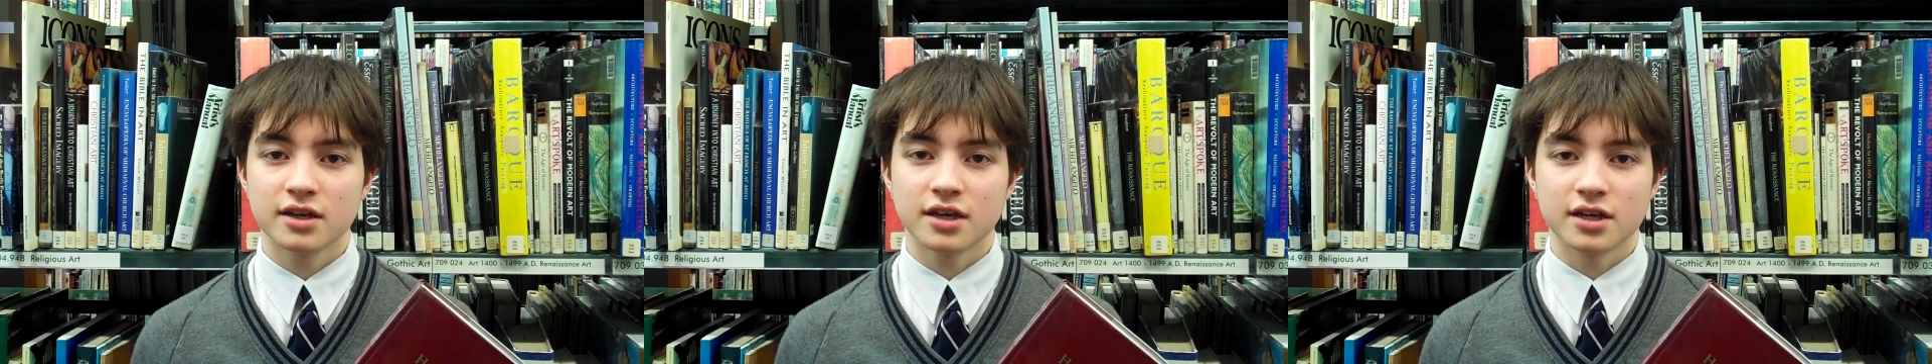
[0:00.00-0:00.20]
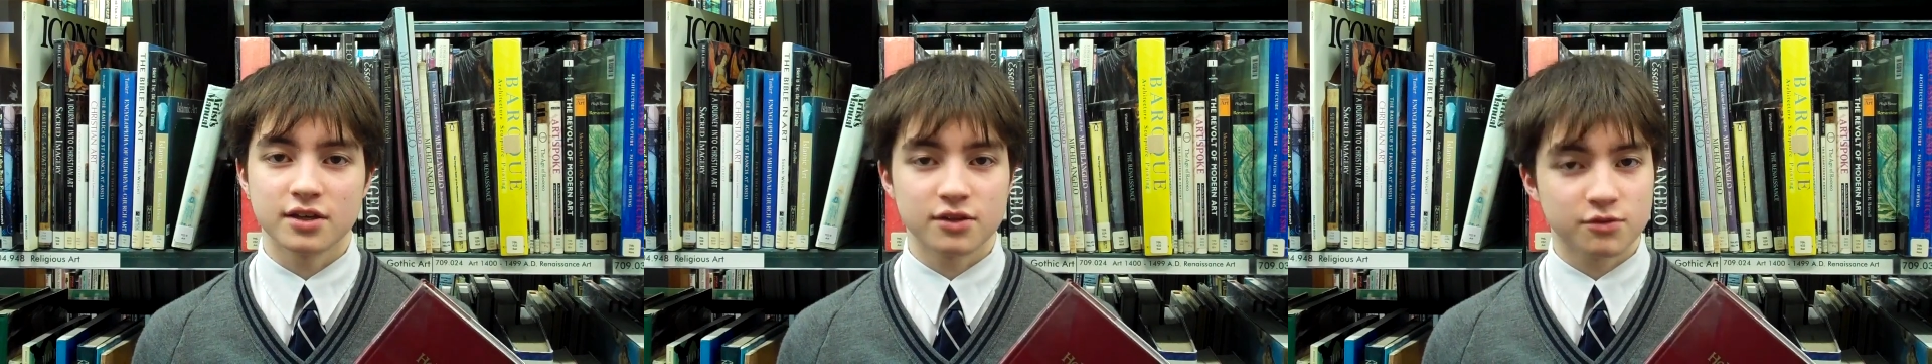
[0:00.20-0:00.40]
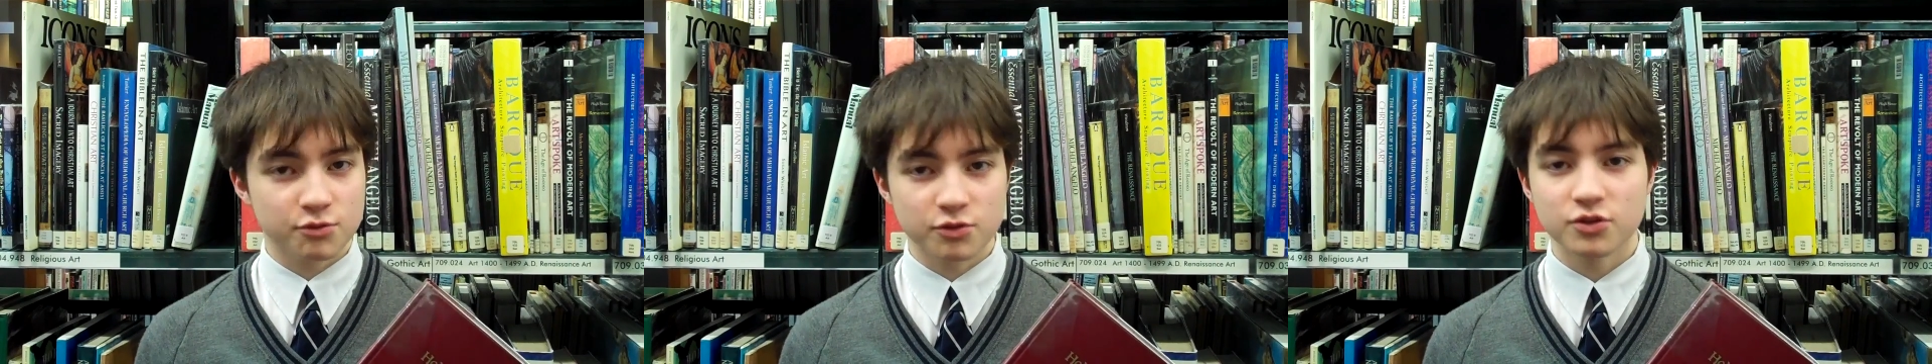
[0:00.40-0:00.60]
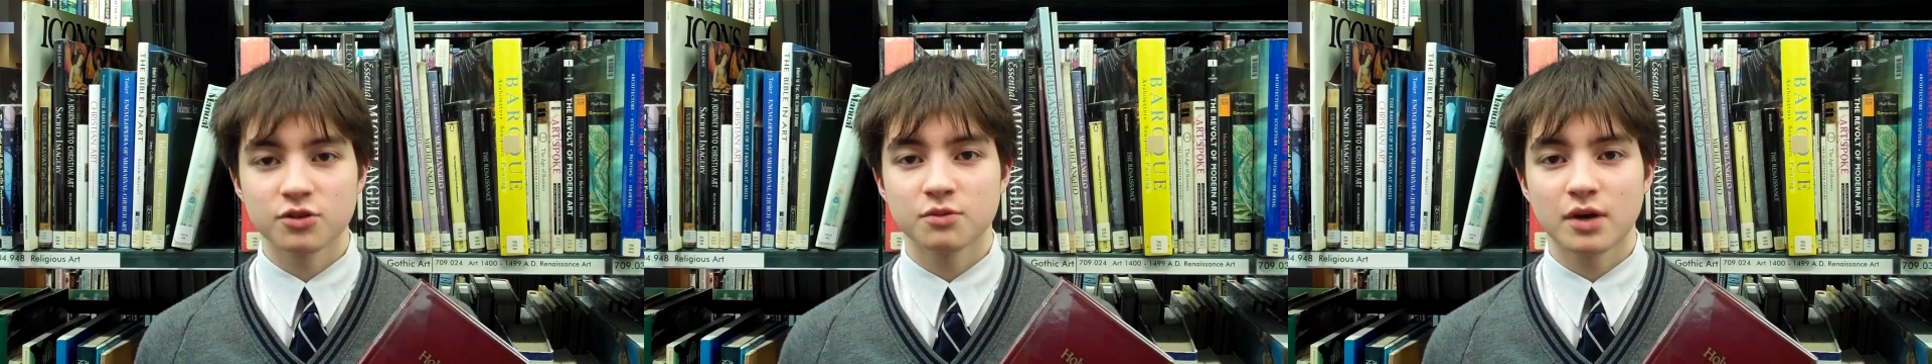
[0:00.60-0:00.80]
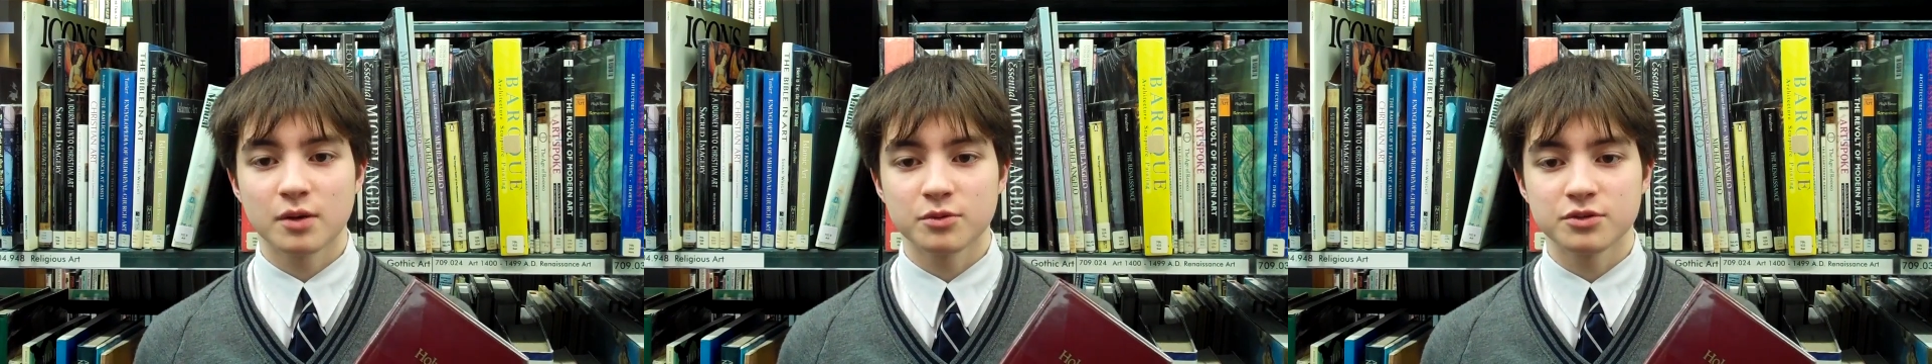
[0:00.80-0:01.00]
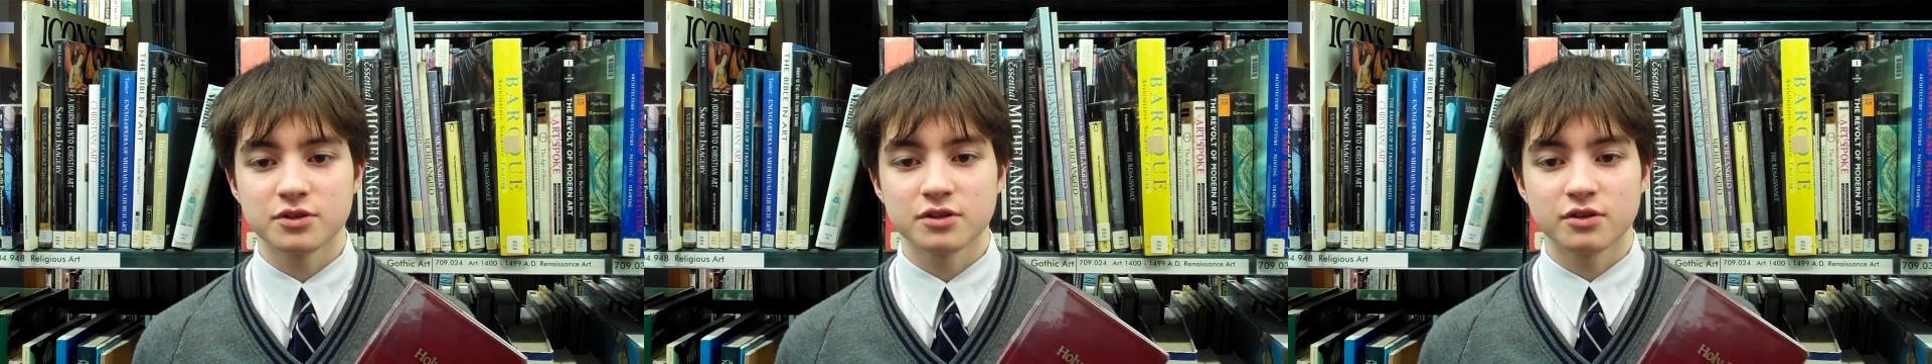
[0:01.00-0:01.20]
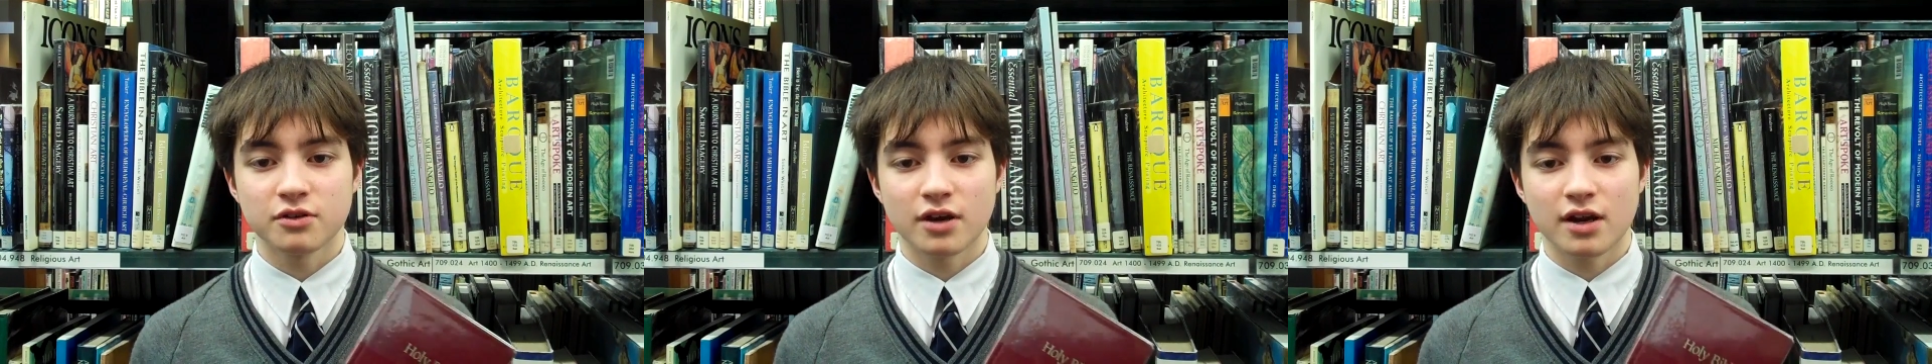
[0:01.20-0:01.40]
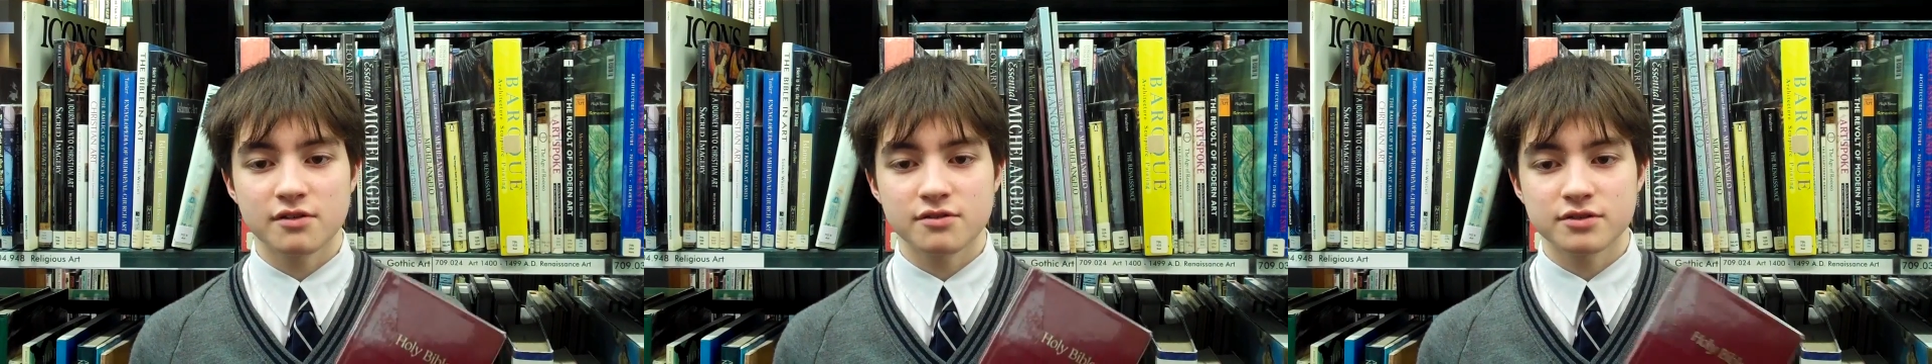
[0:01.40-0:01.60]
he threw the Bible to the
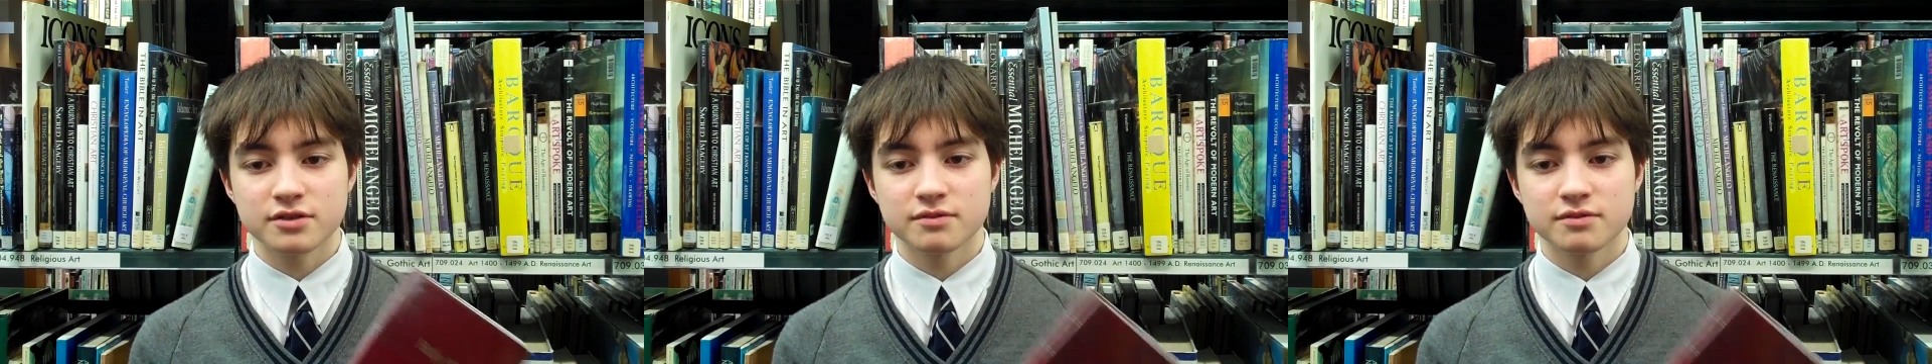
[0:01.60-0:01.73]
ground.